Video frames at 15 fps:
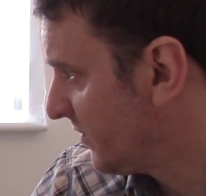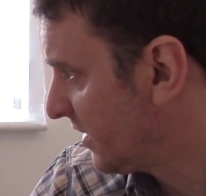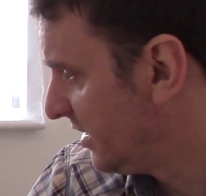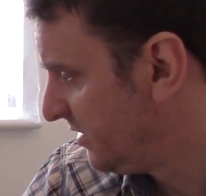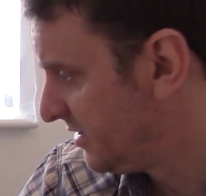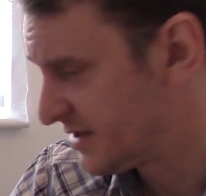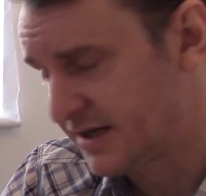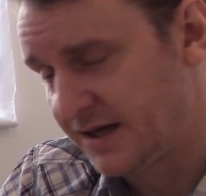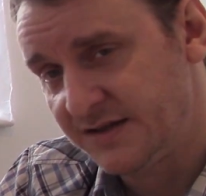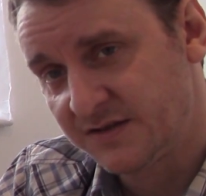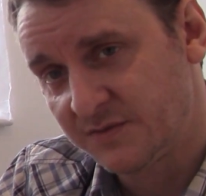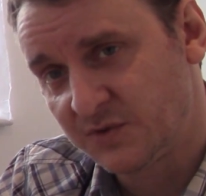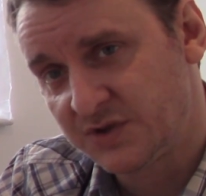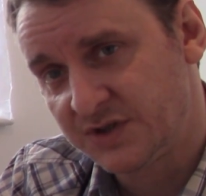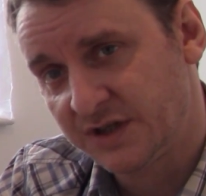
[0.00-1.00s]
in this case,
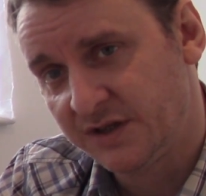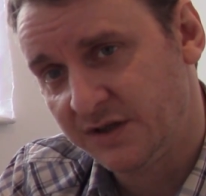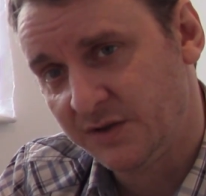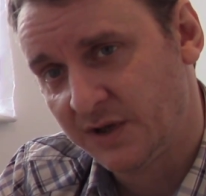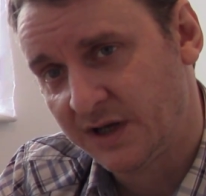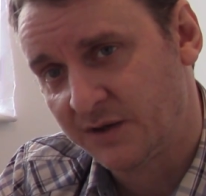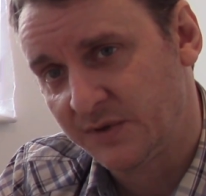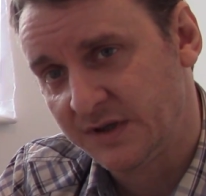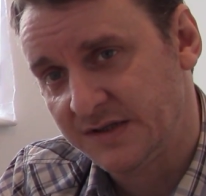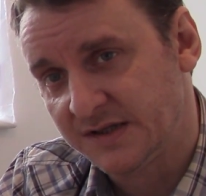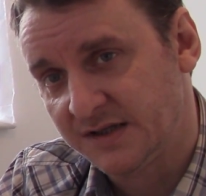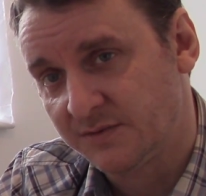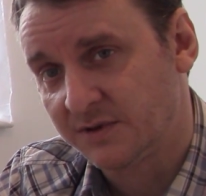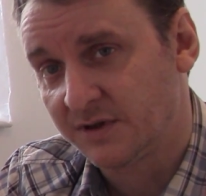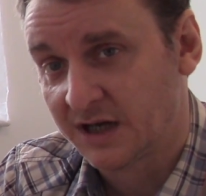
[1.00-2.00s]
and we'll show you how easy
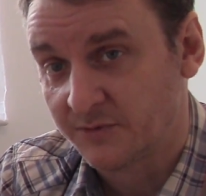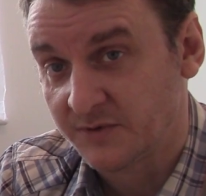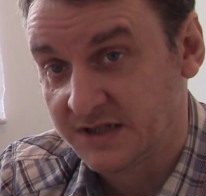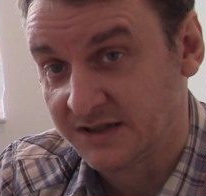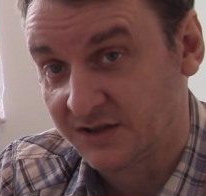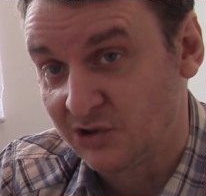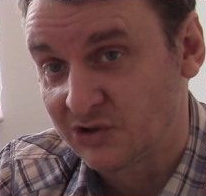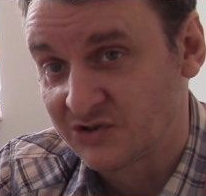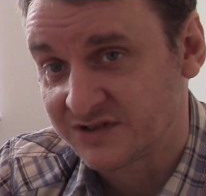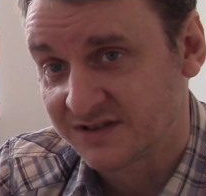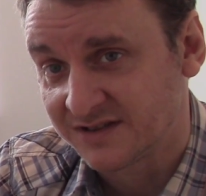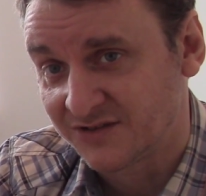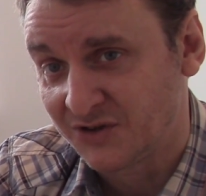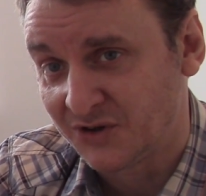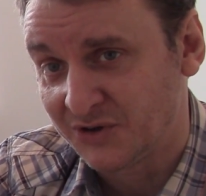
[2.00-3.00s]
it looks
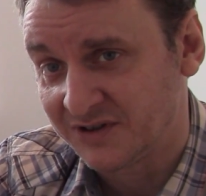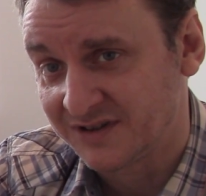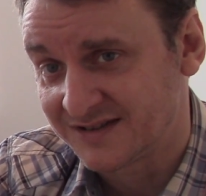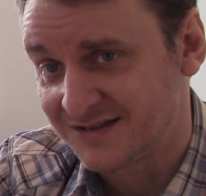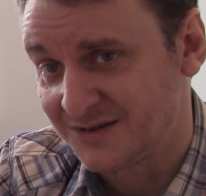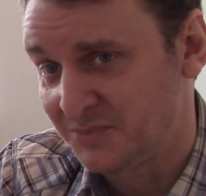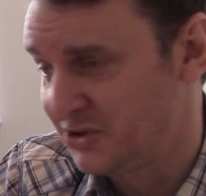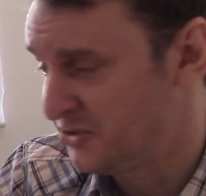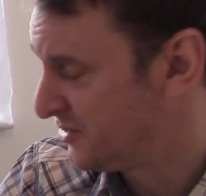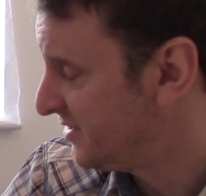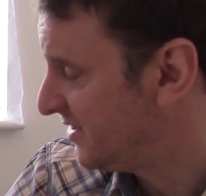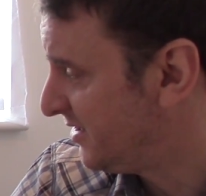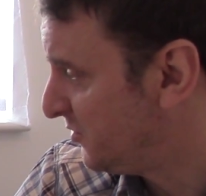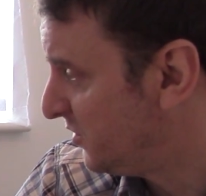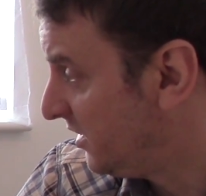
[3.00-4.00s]
to build in
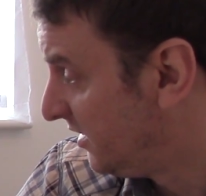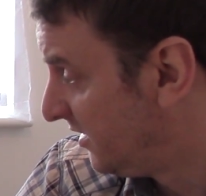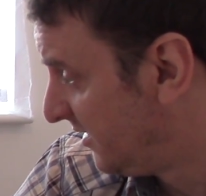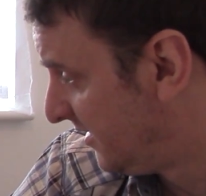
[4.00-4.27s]
anyway.